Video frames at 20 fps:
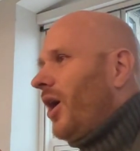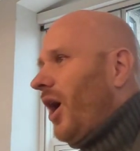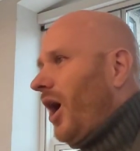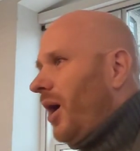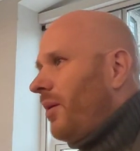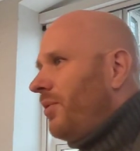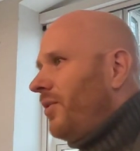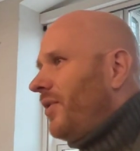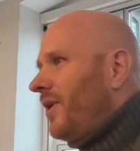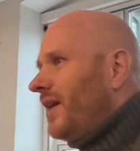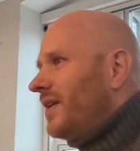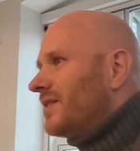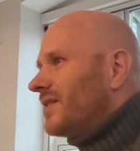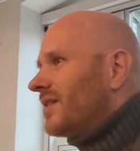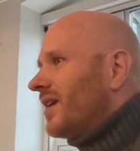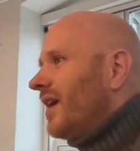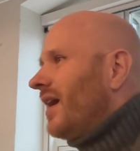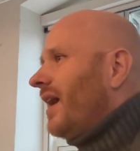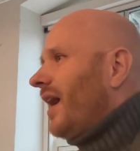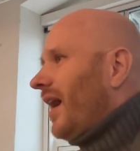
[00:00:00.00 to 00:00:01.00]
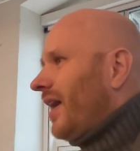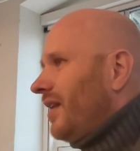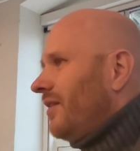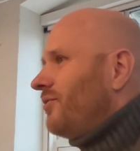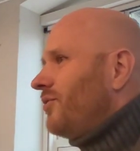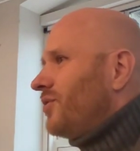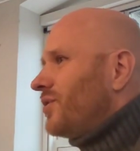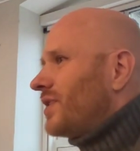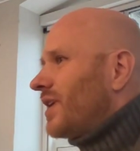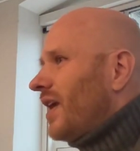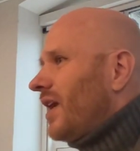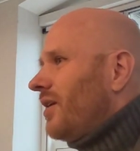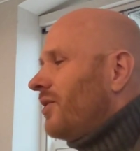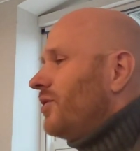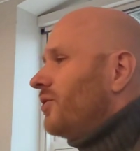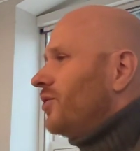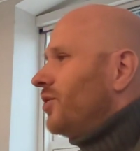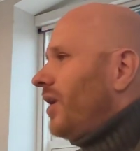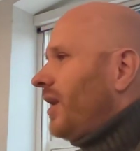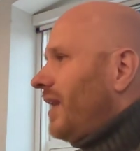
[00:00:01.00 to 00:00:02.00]
operates. And if you say,
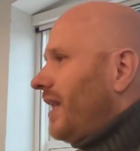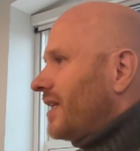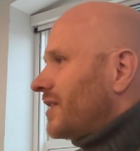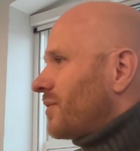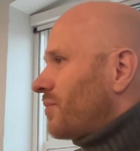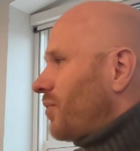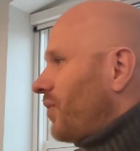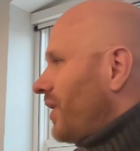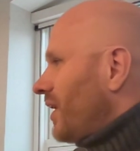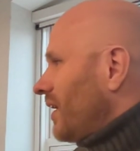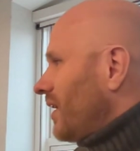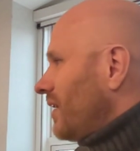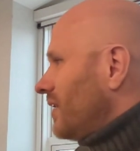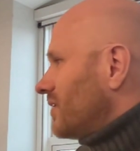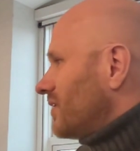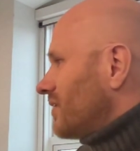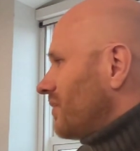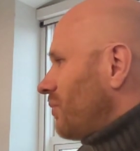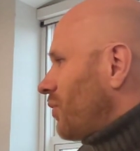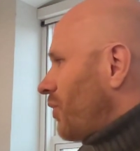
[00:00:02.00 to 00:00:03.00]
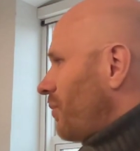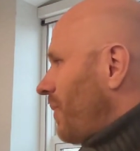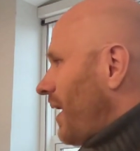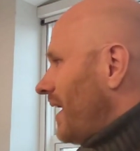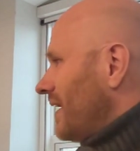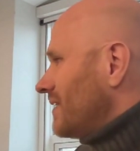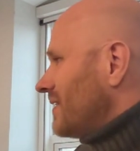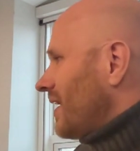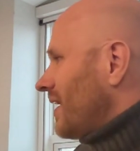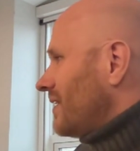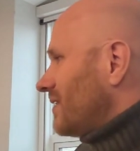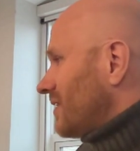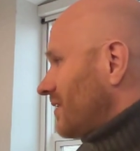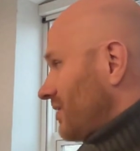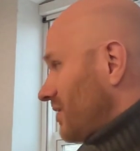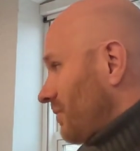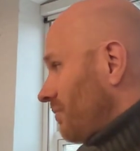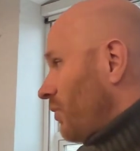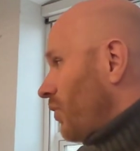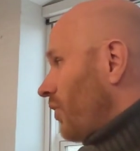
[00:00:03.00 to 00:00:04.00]
let's bring in some more bystanders and
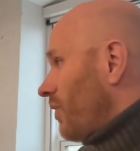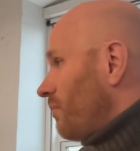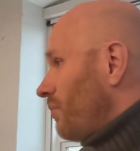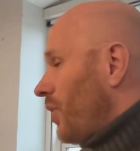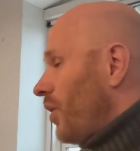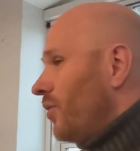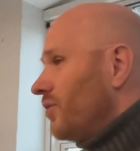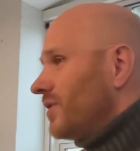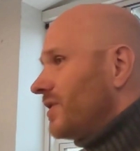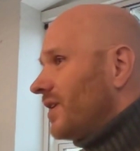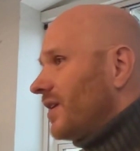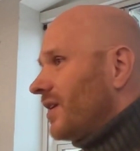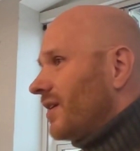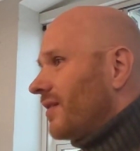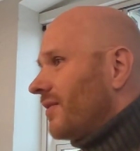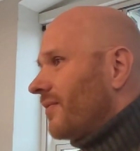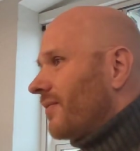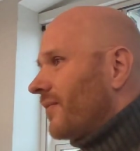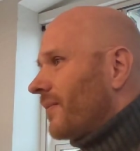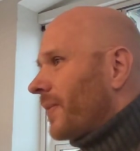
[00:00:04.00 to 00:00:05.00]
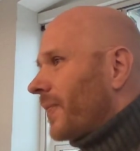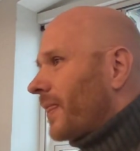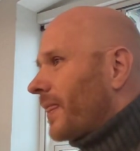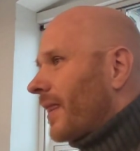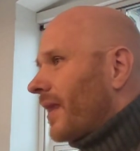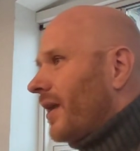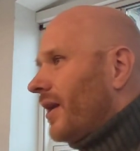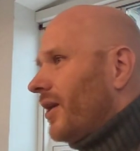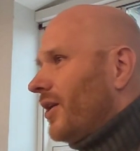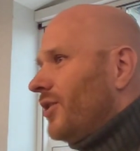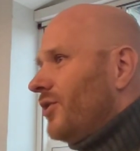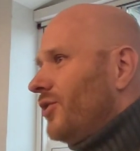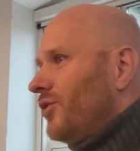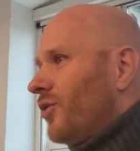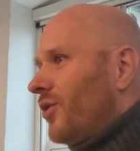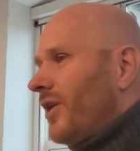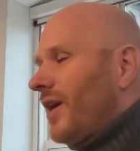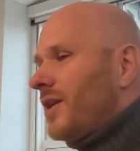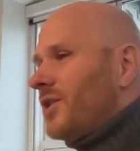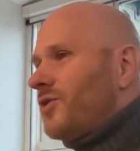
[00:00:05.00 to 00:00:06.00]
some more opposing,
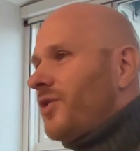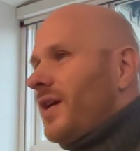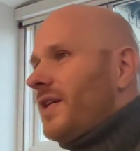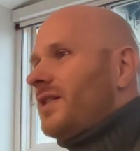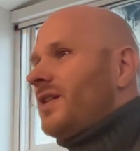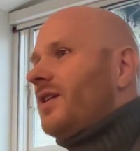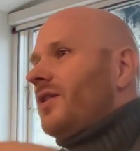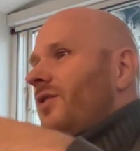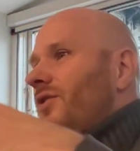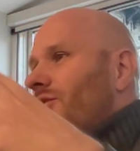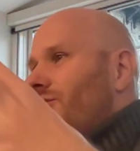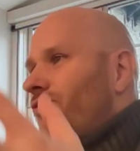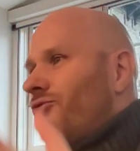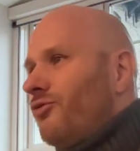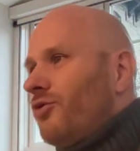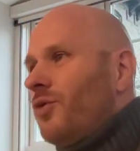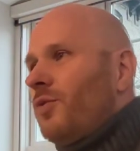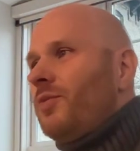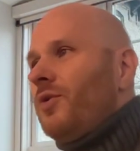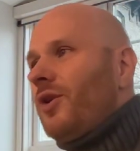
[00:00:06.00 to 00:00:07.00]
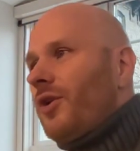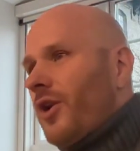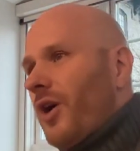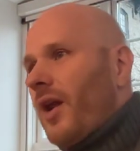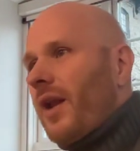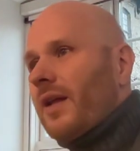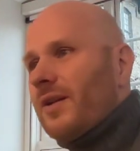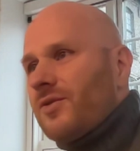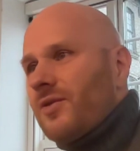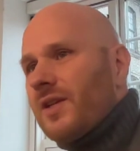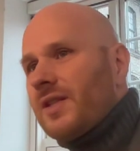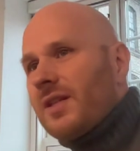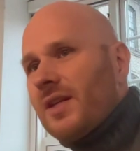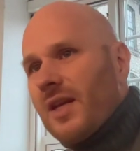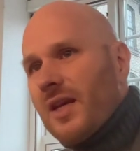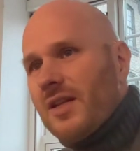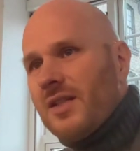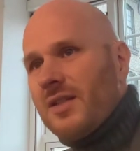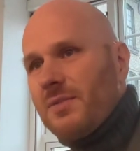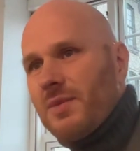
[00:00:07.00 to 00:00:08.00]
you're addressing the group, you're not
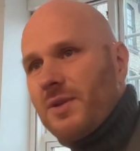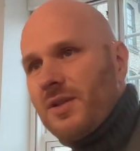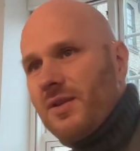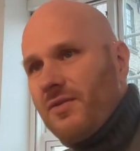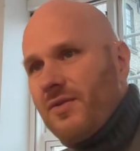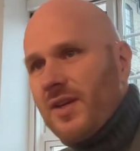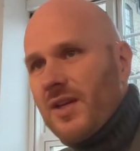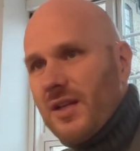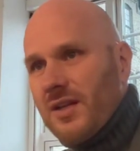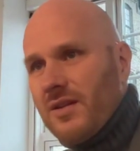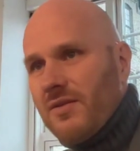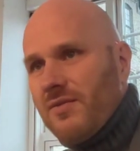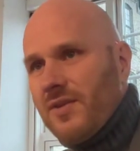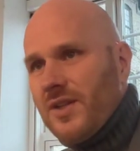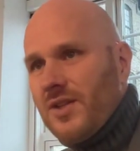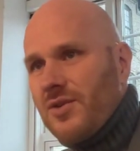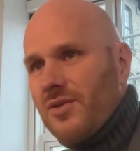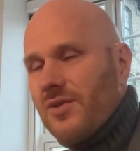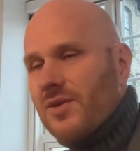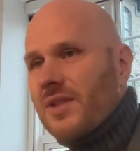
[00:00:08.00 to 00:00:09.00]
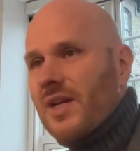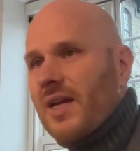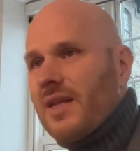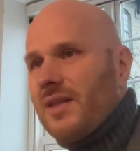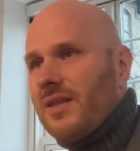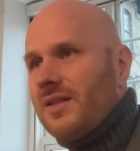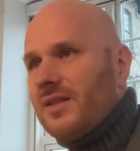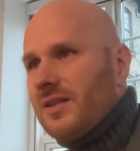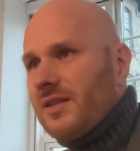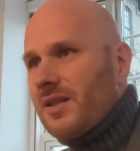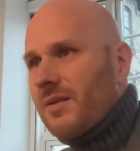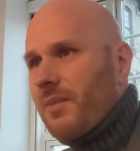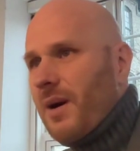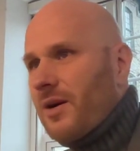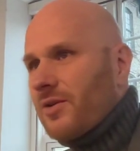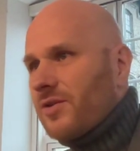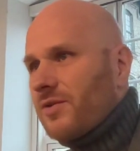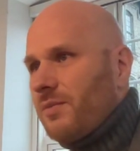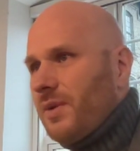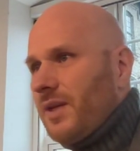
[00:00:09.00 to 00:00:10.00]
addressing any specific individuals. And this is
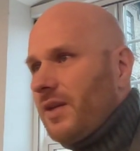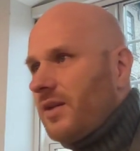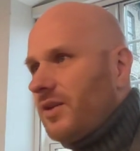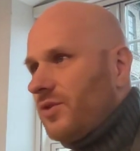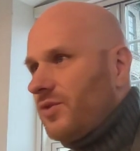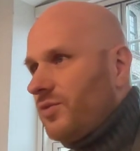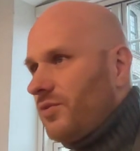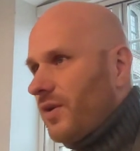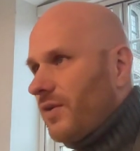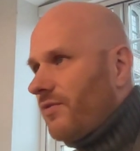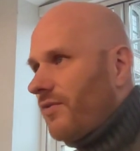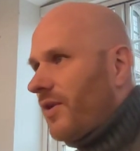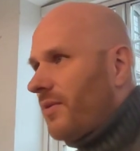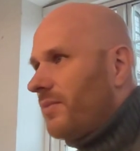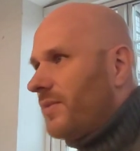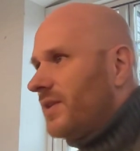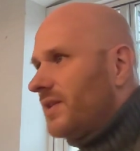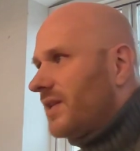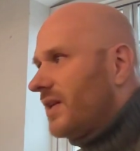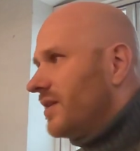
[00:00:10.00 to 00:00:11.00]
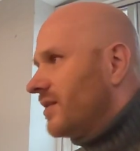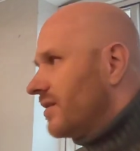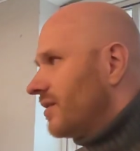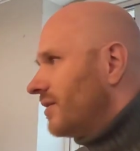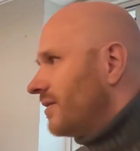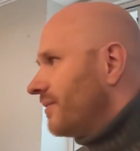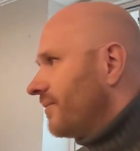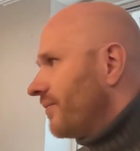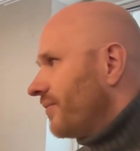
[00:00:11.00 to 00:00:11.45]
about speaking to and from the center.